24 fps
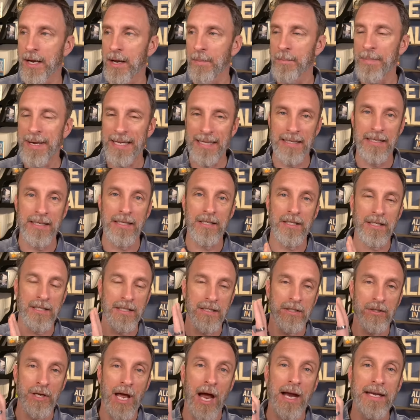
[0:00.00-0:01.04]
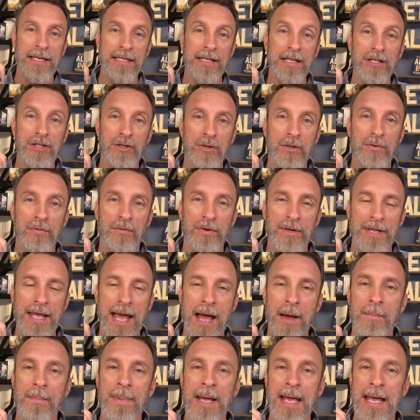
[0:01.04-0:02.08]
I mean, this is ideally suited for
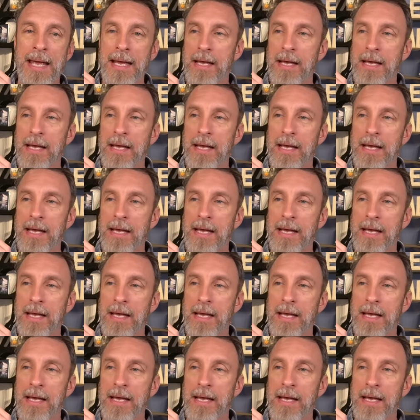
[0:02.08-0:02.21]
them